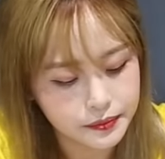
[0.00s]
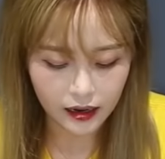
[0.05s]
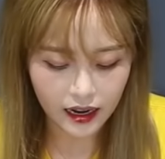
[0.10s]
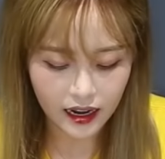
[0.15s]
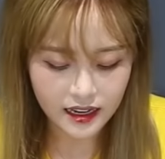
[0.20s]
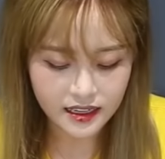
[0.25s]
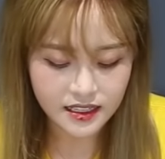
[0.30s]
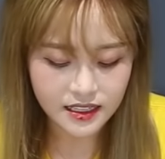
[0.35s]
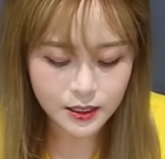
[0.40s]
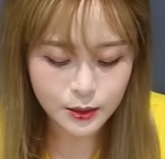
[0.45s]

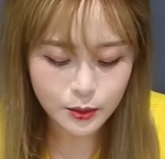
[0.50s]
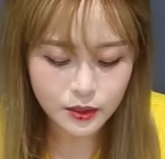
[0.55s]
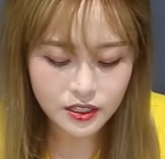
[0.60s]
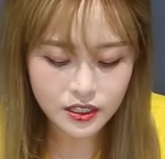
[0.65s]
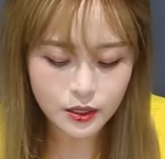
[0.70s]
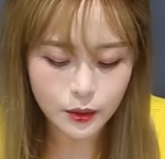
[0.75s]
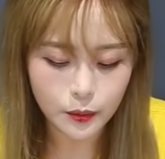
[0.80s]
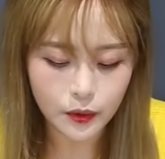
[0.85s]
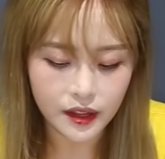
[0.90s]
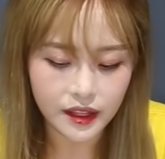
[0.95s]
Guys, this
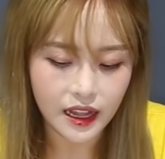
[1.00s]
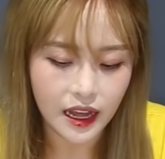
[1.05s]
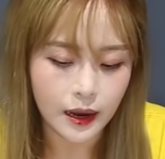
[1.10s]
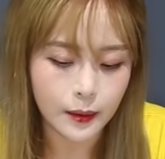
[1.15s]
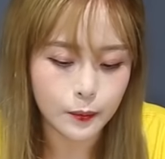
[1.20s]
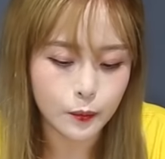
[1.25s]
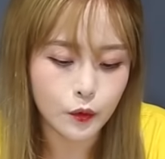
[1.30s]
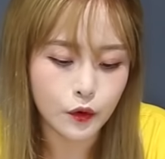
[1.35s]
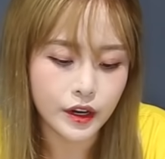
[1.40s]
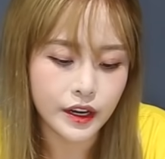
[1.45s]
one's the one that
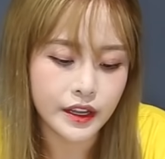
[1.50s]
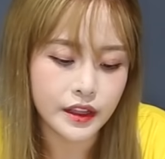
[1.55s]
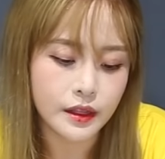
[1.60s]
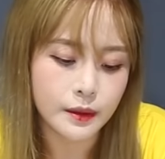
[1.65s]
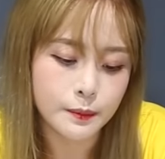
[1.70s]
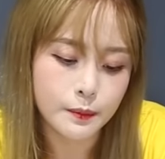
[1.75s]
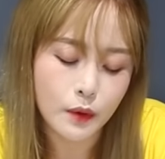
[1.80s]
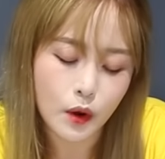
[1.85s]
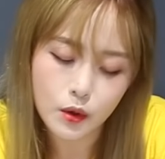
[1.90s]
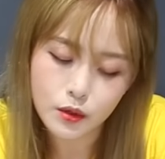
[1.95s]
I'm worried
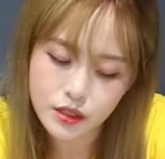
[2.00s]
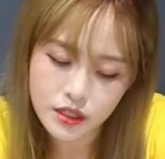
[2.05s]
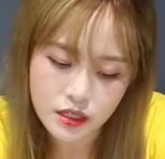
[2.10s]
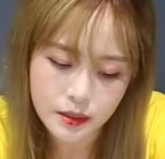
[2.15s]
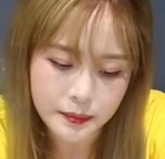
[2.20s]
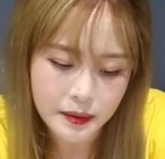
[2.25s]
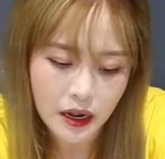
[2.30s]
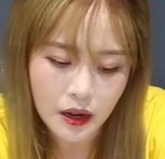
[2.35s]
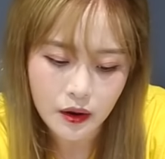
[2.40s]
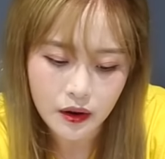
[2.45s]
the most
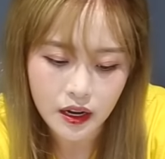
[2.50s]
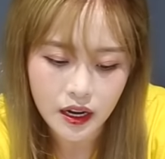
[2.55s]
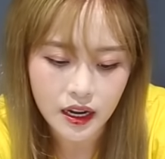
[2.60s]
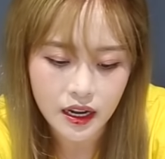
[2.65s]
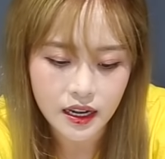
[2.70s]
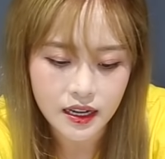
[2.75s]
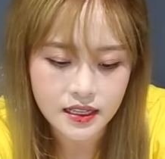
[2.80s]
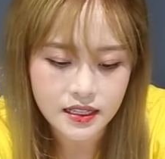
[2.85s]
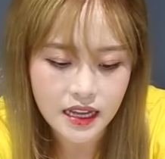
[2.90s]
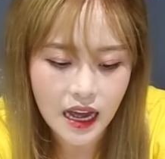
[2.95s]
about
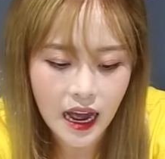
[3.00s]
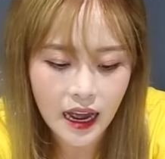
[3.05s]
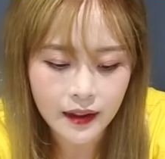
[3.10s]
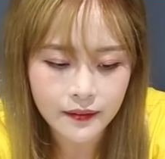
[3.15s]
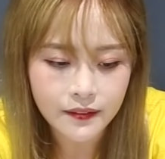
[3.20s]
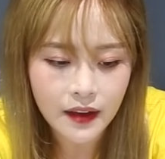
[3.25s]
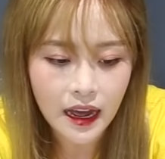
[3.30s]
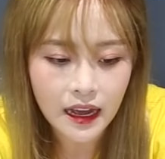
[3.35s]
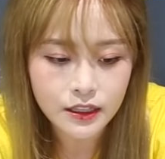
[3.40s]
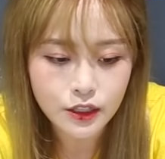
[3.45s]
because
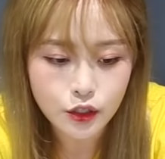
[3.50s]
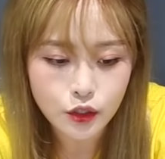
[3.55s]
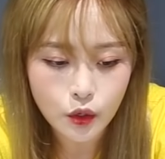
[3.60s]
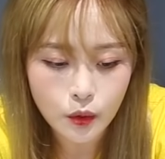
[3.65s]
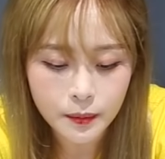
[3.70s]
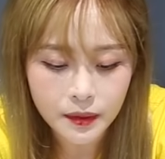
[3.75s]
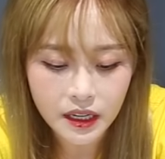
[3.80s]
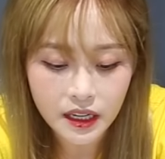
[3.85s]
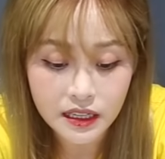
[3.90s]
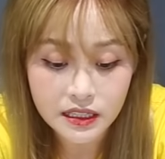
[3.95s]
I've had
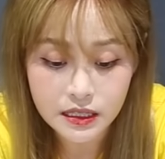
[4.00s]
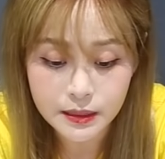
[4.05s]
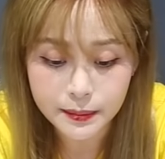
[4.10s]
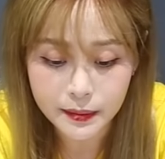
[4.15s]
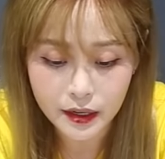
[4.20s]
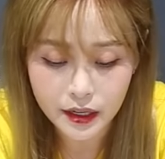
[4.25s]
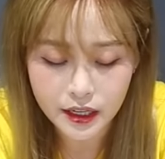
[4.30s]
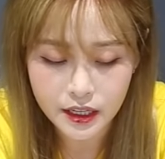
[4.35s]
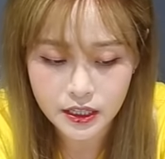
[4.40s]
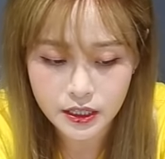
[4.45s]
so many
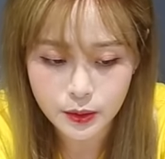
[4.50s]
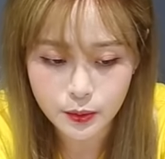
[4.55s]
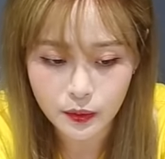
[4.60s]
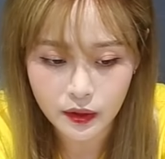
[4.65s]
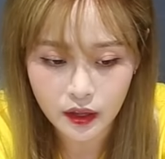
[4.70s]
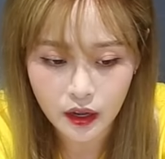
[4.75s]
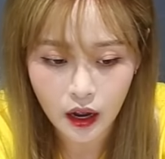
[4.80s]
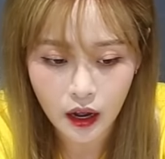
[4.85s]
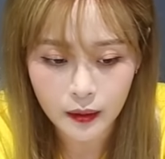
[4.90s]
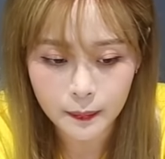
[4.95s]
experience
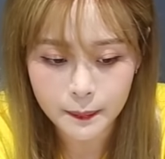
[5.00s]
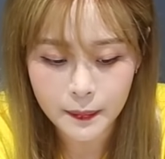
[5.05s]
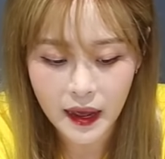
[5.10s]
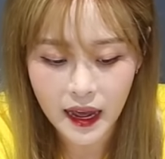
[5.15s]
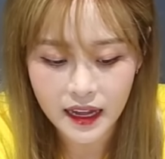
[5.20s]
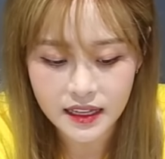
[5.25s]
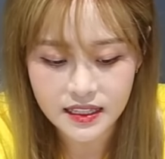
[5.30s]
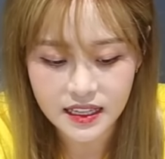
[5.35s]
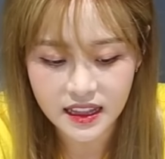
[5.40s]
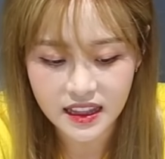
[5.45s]
with cotton
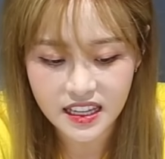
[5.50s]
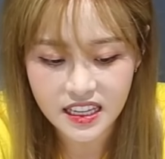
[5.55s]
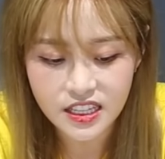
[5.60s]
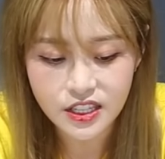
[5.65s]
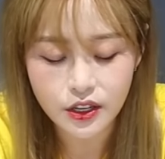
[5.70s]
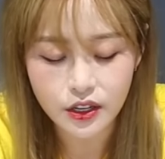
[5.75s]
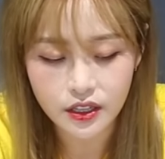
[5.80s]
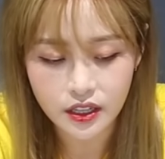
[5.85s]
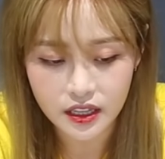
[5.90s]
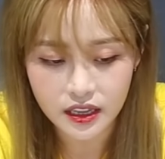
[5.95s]
pads and
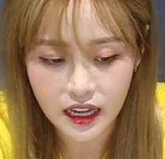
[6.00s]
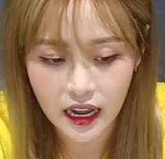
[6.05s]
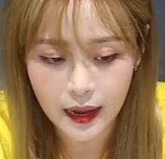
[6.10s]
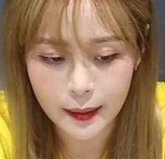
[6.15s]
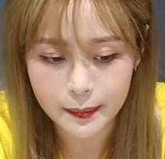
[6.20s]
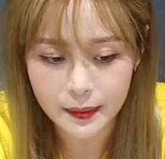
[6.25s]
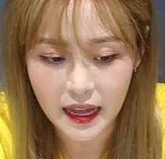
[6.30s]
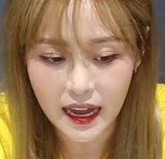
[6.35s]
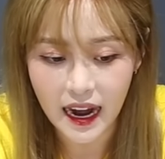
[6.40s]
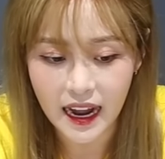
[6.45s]
these are the
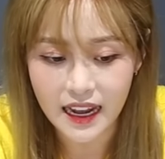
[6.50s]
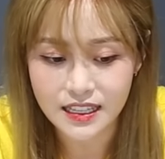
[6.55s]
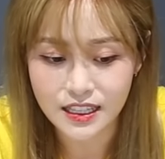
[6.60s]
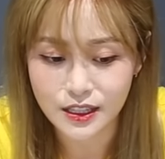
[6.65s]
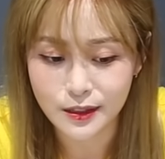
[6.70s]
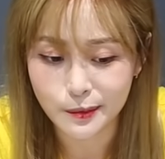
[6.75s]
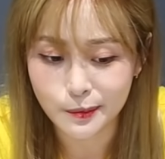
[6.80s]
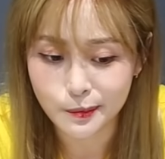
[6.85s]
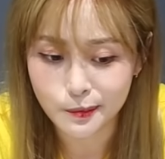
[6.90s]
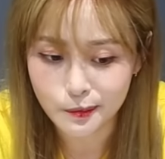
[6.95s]
type that has
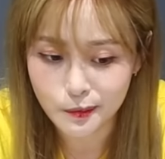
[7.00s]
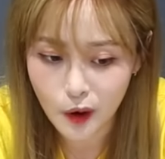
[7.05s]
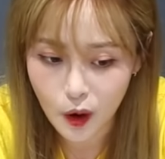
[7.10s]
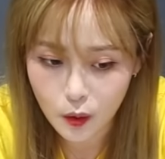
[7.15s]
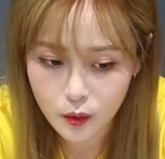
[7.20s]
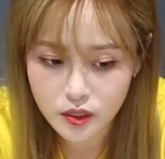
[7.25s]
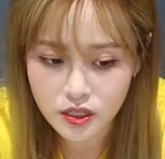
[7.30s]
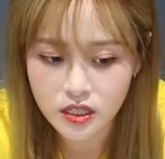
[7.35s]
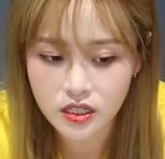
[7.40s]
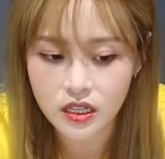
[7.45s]
the
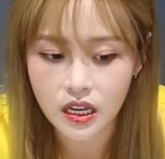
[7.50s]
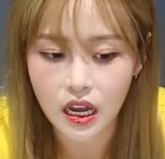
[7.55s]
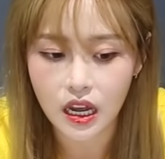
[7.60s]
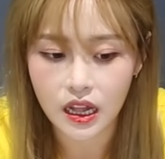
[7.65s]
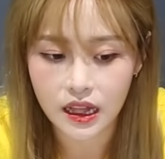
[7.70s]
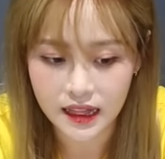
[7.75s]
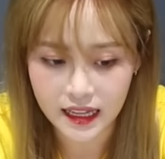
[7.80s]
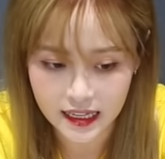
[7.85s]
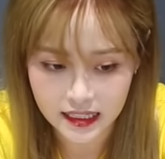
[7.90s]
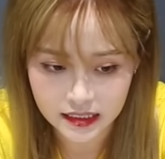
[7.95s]
most
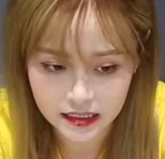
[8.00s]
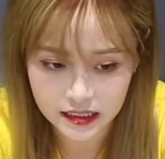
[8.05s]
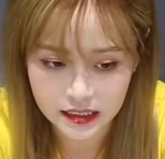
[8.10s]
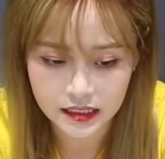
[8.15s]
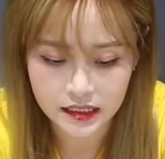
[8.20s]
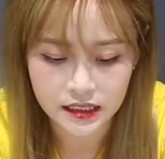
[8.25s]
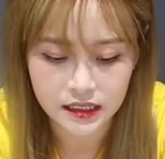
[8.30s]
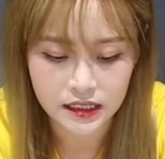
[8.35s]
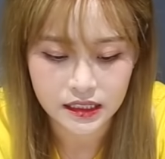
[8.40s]
lint.